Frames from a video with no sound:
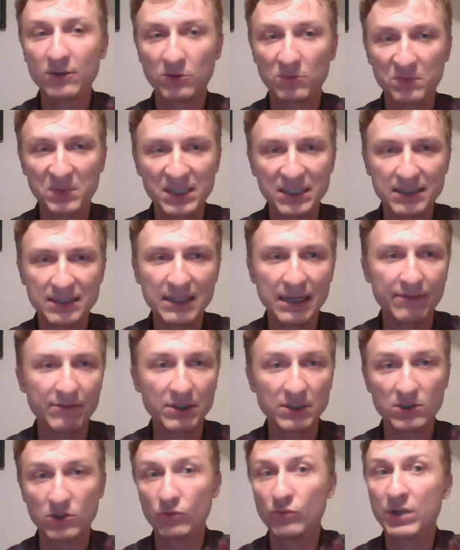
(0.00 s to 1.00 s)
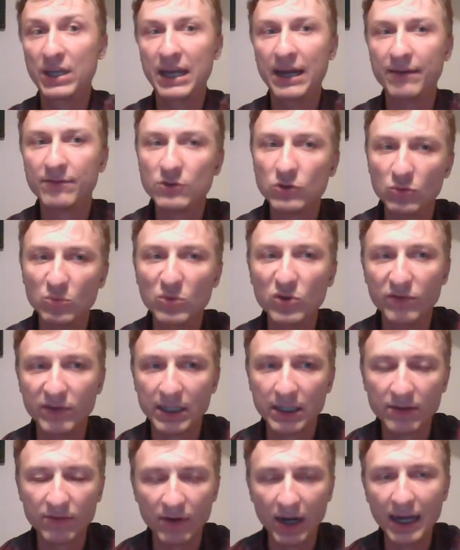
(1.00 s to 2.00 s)
on b7, so we have to move
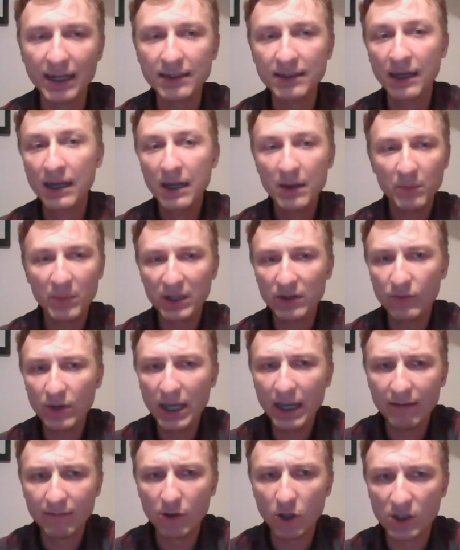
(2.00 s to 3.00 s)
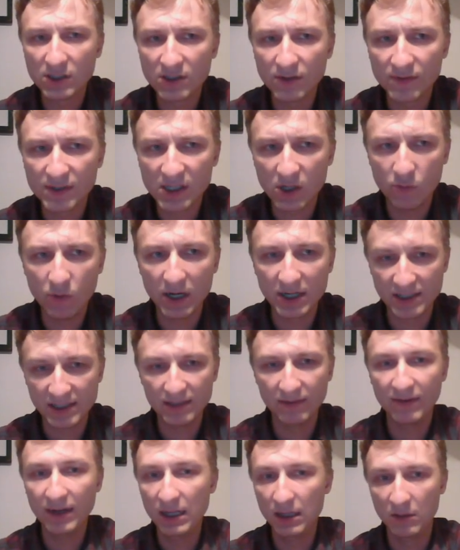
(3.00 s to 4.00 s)
it, right? But we have lots of
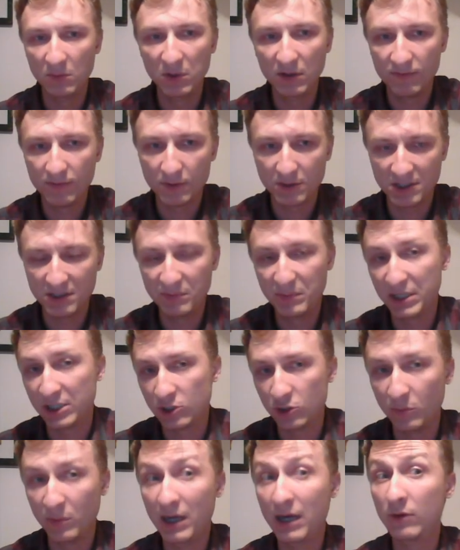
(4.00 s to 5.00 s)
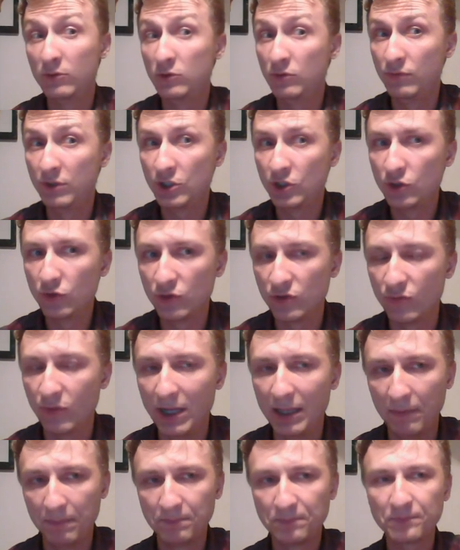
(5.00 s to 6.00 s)
squares available for the bishop. How do we choose
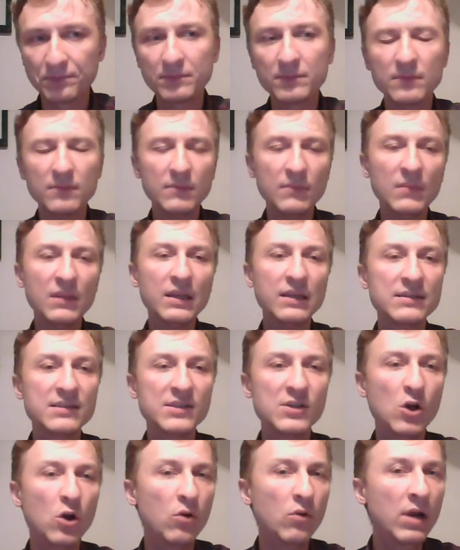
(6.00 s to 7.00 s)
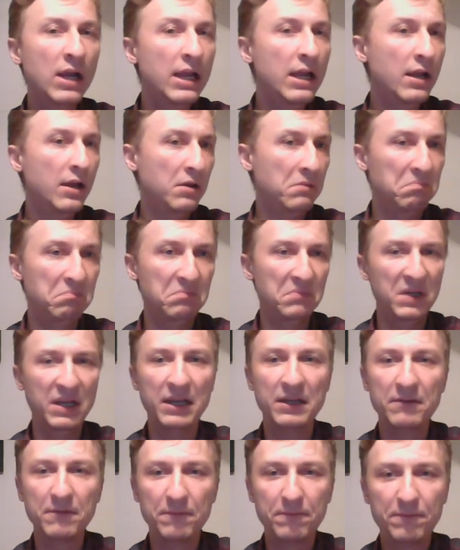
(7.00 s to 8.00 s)
one? So
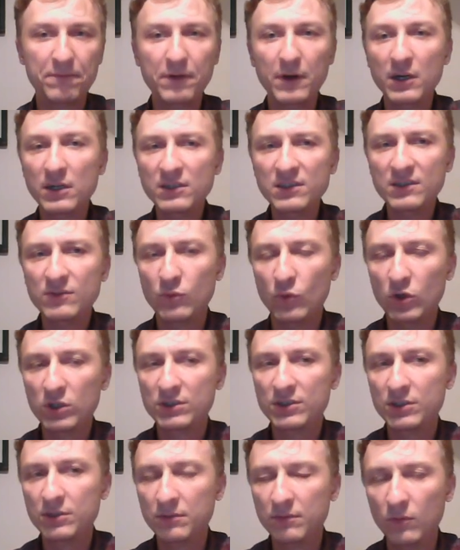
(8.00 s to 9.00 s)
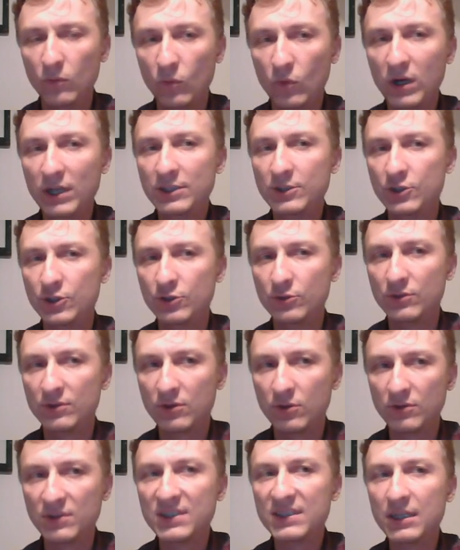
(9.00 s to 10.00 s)
first, what one
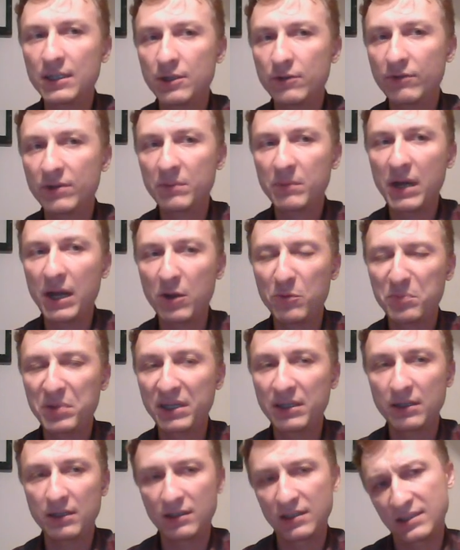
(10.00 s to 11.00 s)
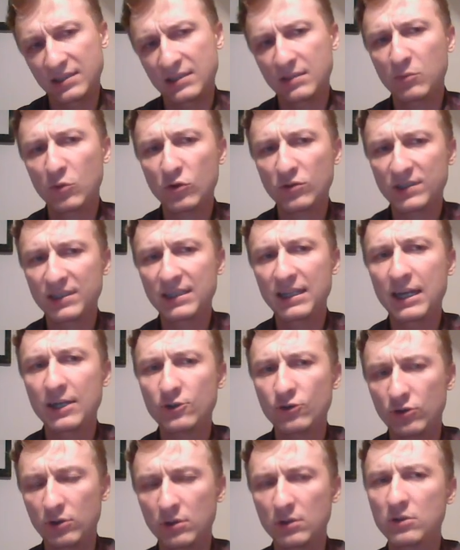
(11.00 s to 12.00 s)
should consider, in my opinion, is the most
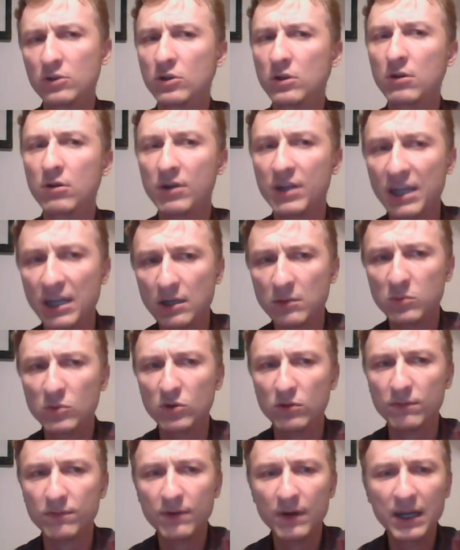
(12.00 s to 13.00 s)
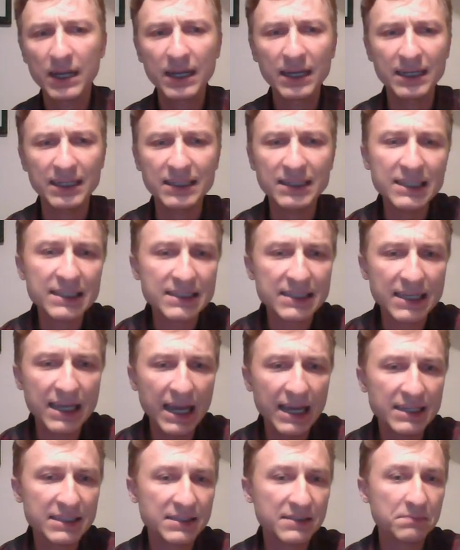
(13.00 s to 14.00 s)
natural, good-looking move. In this
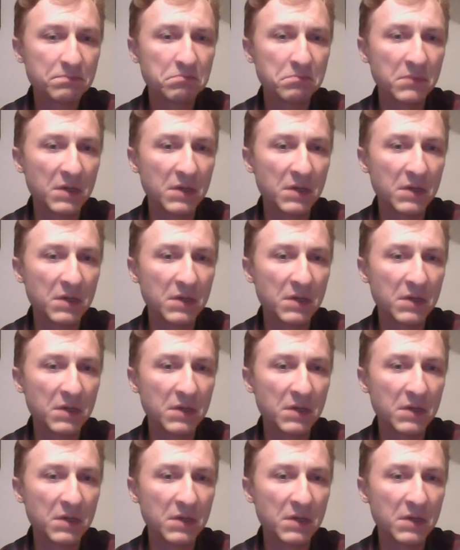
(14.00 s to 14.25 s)
case,